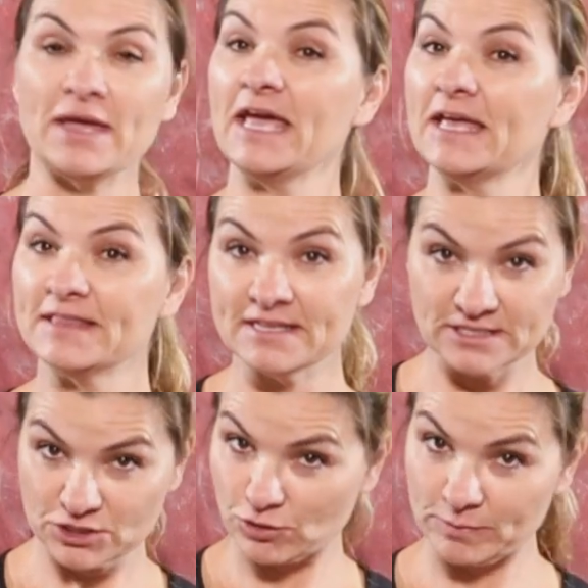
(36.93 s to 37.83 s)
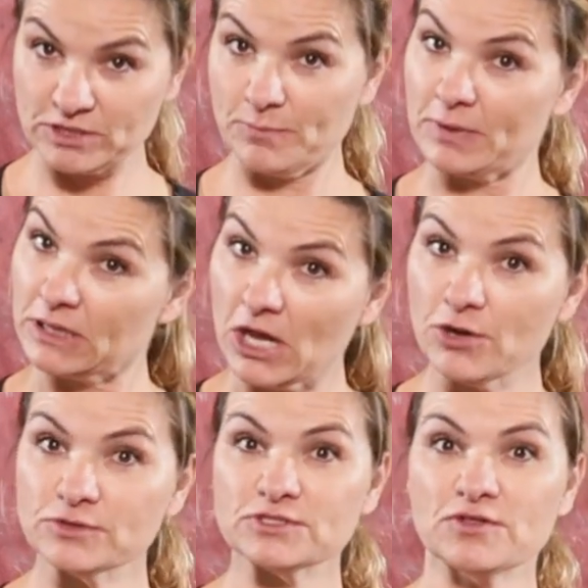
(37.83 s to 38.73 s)
in the description
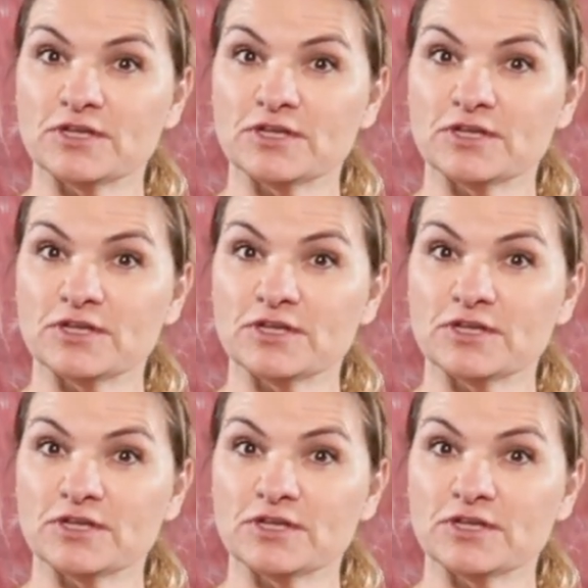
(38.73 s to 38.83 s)
below so